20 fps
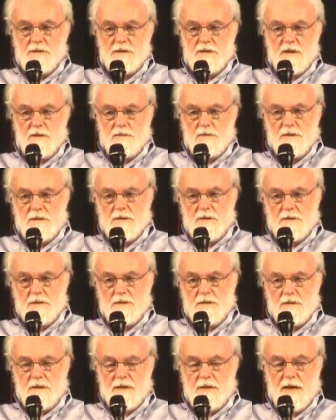
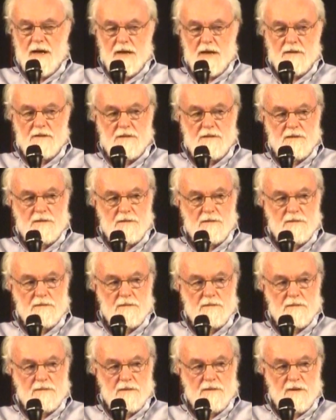So connect
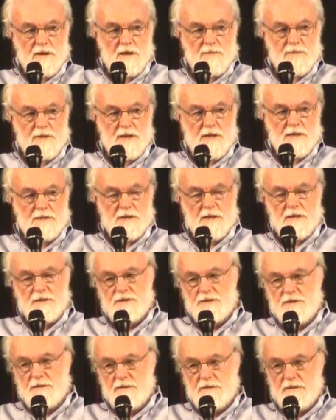
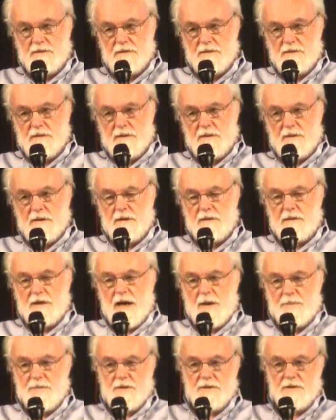urbanization and
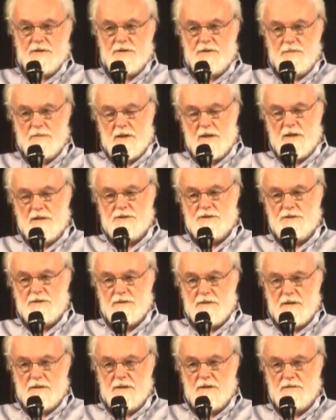capital
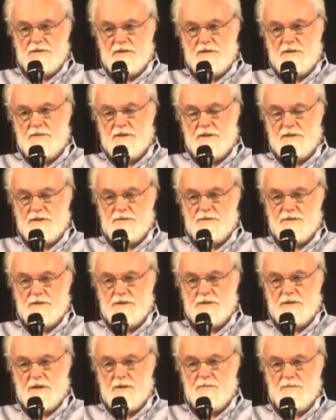accumulation and those two
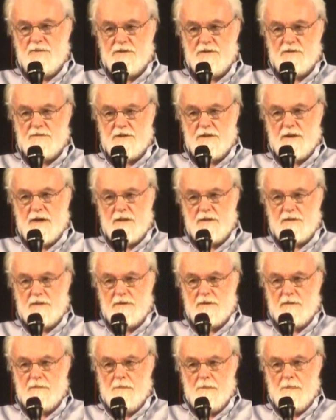histories and put them
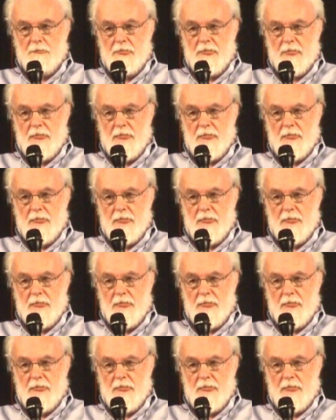together.